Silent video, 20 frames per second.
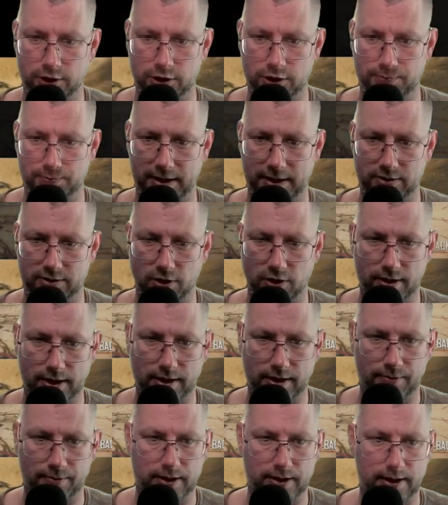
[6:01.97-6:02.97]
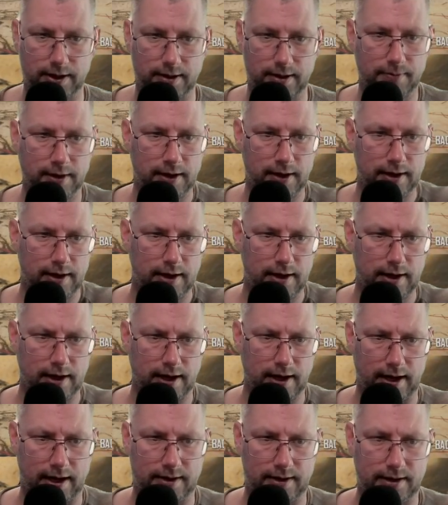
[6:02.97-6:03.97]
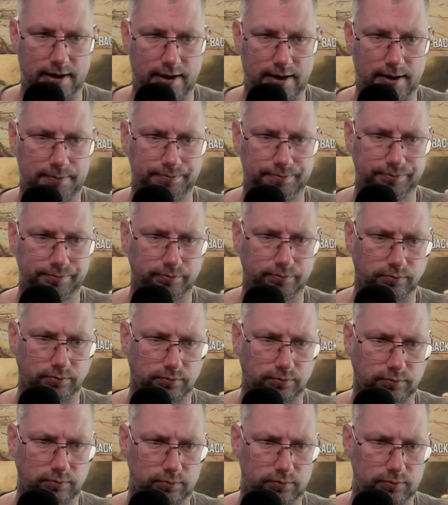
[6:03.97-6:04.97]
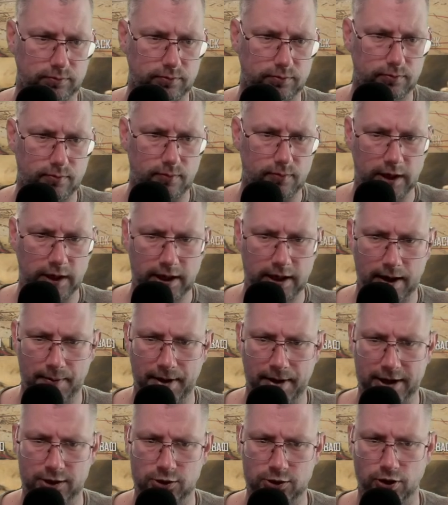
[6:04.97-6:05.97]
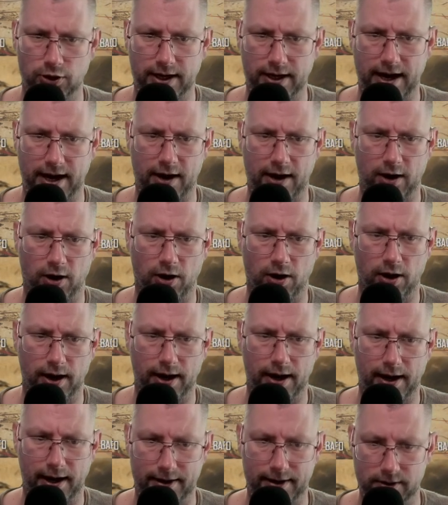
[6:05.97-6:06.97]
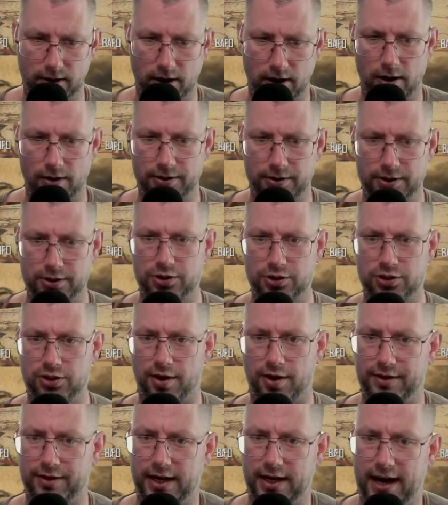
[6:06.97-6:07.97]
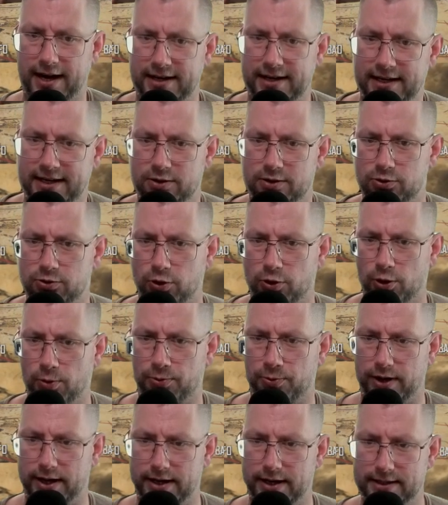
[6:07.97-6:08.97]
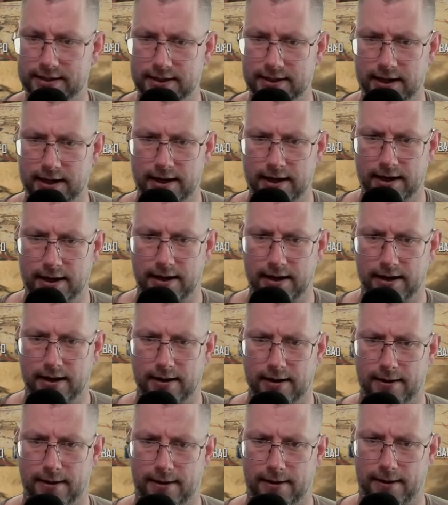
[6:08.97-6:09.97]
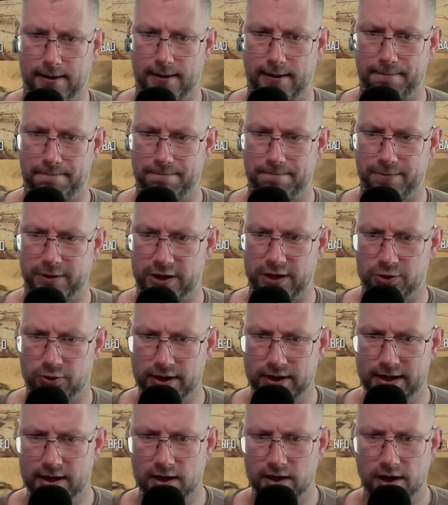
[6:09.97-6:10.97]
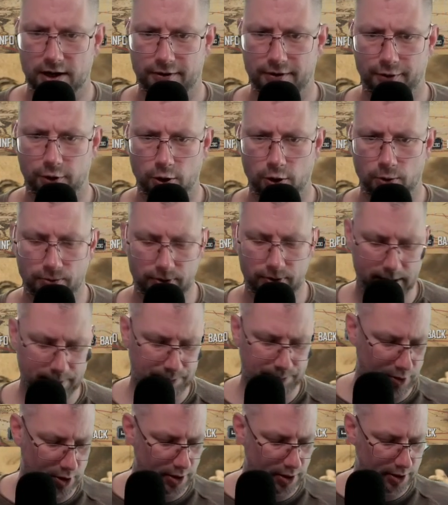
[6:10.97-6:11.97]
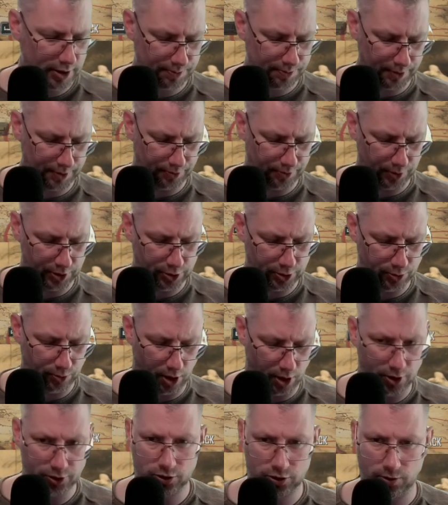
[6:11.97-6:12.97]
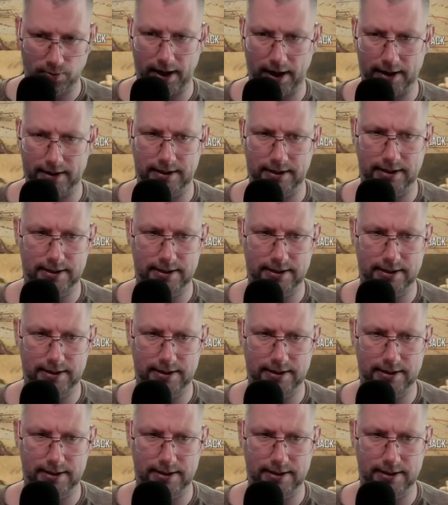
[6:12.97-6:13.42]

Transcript: talking with him. And yeah, make sure that I had all the stuff that I needed to upgrade. You need a lot of upgrade parts, but what you also might need